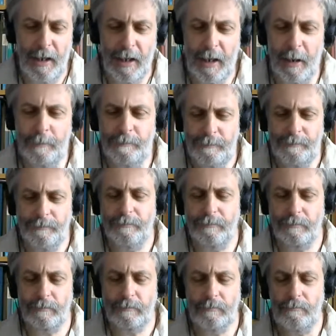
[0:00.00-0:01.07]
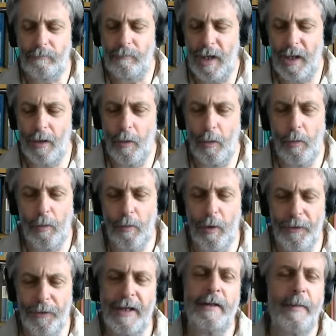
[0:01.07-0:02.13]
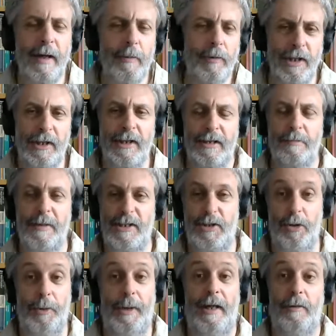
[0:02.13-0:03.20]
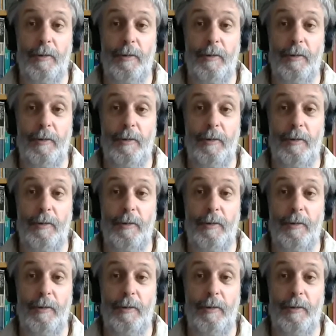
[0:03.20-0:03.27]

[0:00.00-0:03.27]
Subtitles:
Well, think about what you're going to be doing.